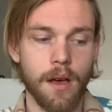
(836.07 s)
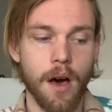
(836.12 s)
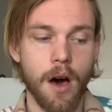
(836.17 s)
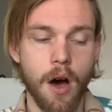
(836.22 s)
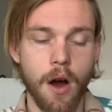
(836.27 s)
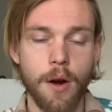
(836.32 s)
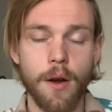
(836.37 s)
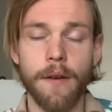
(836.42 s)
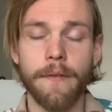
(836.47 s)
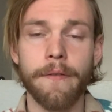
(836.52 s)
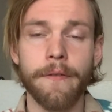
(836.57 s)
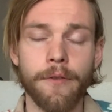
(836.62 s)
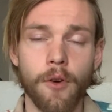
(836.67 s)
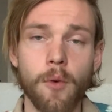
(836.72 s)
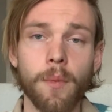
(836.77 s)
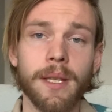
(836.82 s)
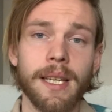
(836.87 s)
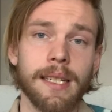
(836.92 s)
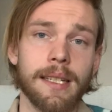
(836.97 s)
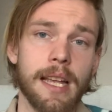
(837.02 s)
are
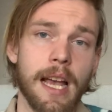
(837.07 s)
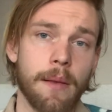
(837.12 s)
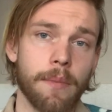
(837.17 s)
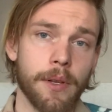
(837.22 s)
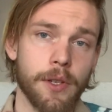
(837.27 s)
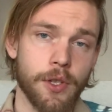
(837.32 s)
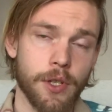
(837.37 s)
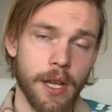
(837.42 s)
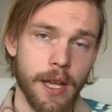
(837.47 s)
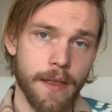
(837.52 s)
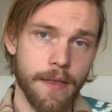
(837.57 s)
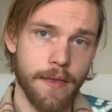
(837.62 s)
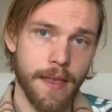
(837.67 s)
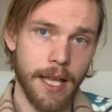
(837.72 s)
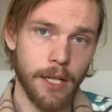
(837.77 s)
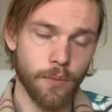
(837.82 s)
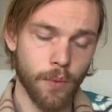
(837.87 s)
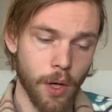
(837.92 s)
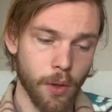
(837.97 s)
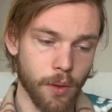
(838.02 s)
firmly established in
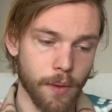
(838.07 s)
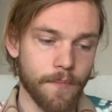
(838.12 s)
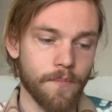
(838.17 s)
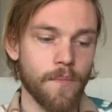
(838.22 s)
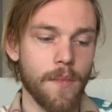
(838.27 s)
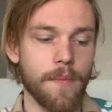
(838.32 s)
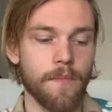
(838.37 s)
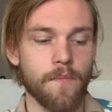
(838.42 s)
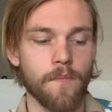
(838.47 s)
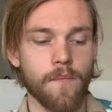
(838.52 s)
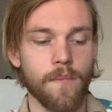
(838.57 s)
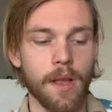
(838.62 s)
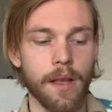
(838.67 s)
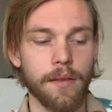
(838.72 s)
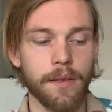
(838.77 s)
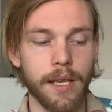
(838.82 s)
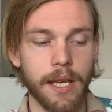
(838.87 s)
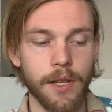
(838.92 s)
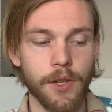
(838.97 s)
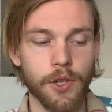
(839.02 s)
that role.
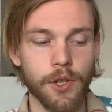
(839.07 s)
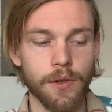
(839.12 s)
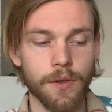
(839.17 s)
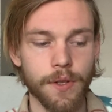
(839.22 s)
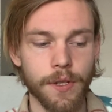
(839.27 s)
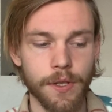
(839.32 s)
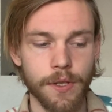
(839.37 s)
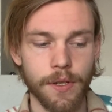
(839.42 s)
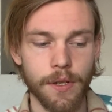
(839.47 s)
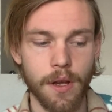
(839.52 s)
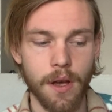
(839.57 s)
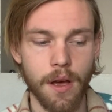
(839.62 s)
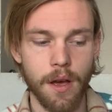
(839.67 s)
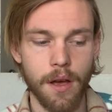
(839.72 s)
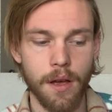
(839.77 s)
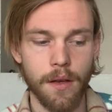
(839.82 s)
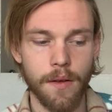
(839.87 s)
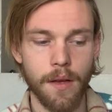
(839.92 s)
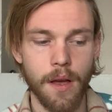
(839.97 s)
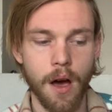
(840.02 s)
Teachers
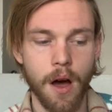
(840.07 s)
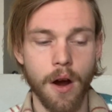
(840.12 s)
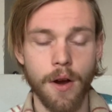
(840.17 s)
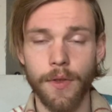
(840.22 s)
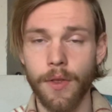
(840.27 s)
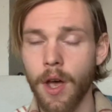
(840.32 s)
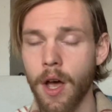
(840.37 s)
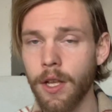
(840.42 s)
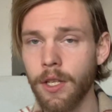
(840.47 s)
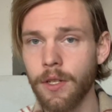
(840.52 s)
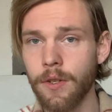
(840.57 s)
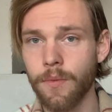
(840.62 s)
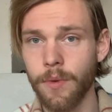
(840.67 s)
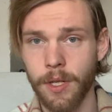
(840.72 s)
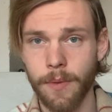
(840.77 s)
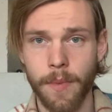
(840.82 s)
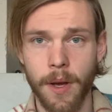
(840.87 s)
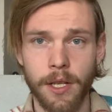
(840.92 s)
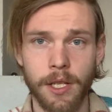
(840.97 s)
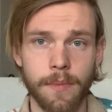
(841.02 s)
are not
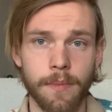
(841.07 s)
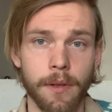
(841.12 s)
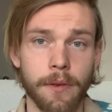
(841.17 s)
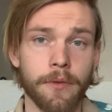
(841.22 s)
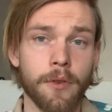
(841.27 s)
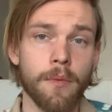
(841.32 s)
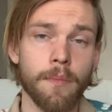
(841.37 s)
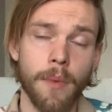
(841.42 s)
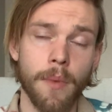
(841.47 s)
responsible for